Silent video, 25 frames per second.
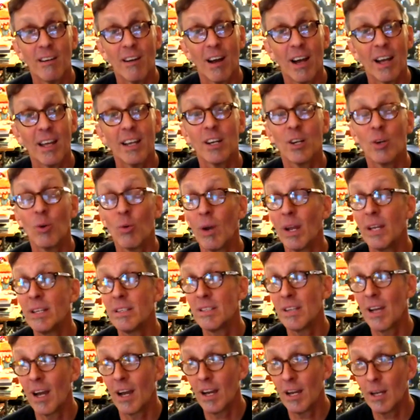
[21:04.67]
I had a great
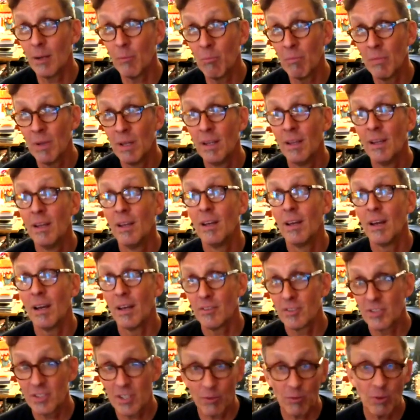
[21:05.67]
time
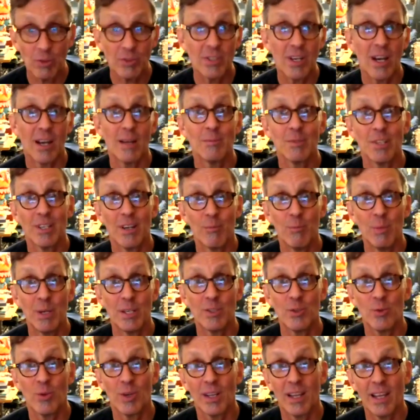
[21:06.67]
several times that I've been
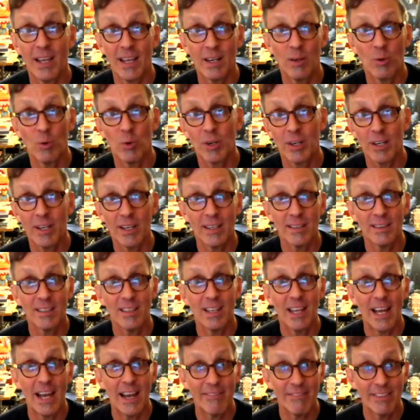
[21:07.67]
to Atlanta, working at the
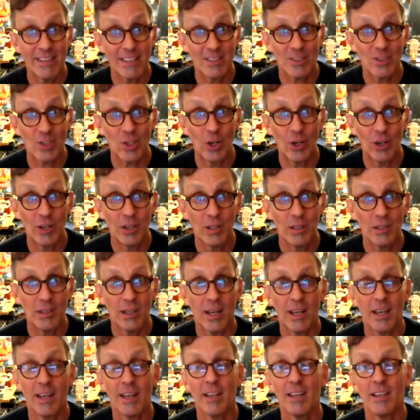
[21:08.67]
Laughing Skull,
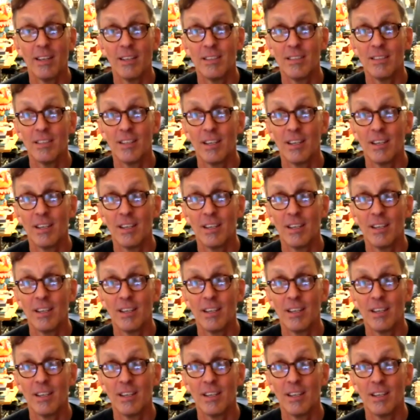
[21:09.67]
and